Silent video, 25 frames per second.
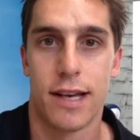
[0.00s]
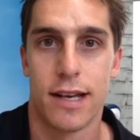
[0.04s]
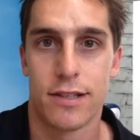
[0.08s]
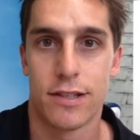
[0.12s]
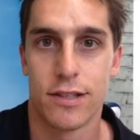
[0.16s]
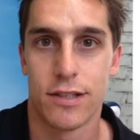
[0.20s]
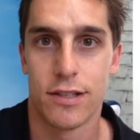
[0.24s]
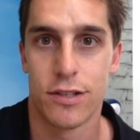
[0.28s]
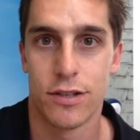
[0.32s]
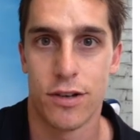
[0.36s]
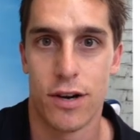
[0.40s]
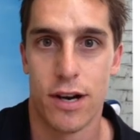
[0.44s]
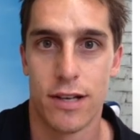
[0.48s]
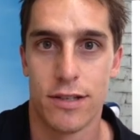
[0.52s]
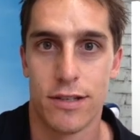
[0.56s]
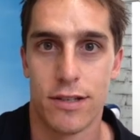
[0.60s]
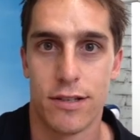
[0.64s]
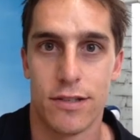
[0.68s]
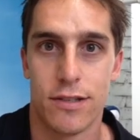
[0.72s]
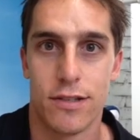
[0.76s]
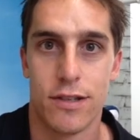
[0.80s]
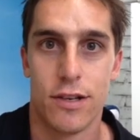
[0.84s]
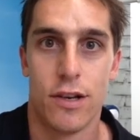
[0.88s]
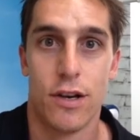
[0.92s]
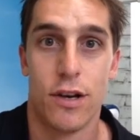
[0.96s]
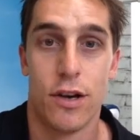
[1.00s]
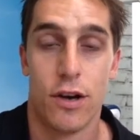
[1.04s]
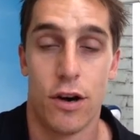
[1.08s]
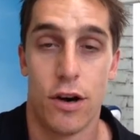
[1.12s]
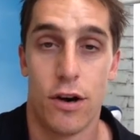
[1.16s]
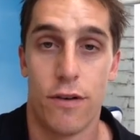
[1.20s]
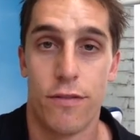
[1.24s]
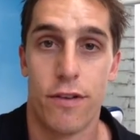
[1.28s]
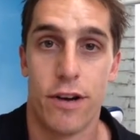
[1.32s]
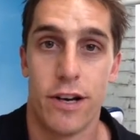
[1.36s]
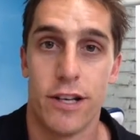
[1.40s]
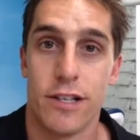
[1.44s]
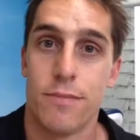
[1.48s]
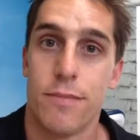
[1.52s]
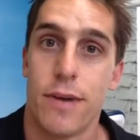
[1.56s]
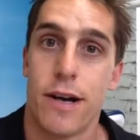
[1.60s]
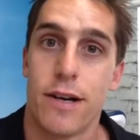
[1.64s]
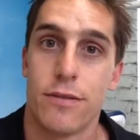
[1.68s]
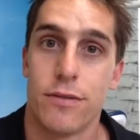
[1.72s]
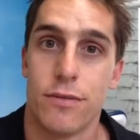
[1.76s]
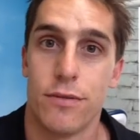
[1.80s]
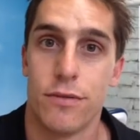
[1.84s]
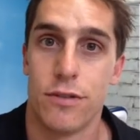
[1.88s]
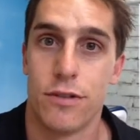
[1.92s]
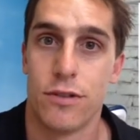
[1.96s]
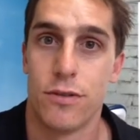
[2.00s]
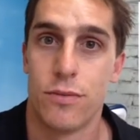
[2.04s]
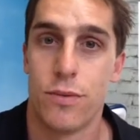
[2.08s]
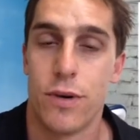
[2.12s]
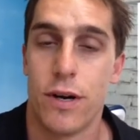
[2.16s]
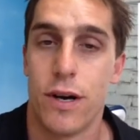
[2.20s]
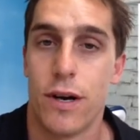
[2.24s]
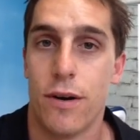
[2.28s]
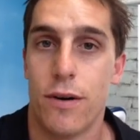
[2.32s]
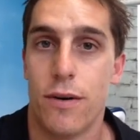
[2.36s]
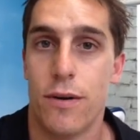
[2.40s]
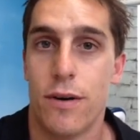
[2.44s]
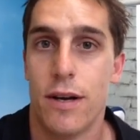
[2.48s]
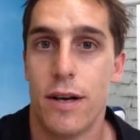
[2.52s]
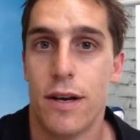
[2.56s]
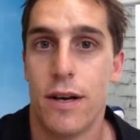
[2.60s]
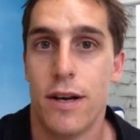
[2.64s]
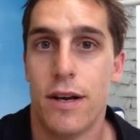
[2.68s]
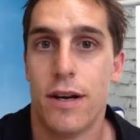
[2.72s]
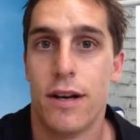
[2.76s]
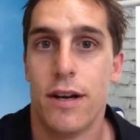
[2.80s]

exercises of those muscles as well,